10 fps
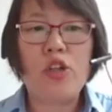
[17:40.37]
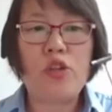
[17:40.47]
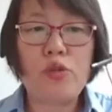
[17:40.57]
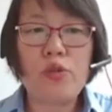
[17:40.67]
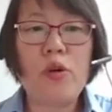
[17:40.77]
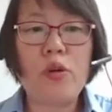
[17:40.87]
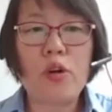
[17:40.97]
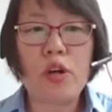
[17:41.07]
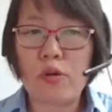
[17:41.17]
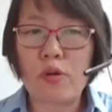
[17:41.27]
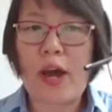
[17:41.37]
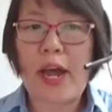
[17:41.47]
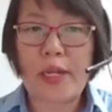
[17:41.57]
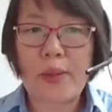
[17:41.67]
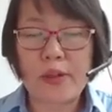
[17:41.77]
2 monoclonal
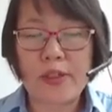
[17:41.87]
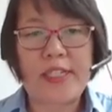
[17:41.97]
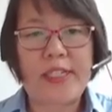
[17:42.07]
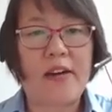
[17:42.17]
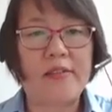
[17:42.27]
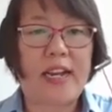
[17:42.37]
antibodies on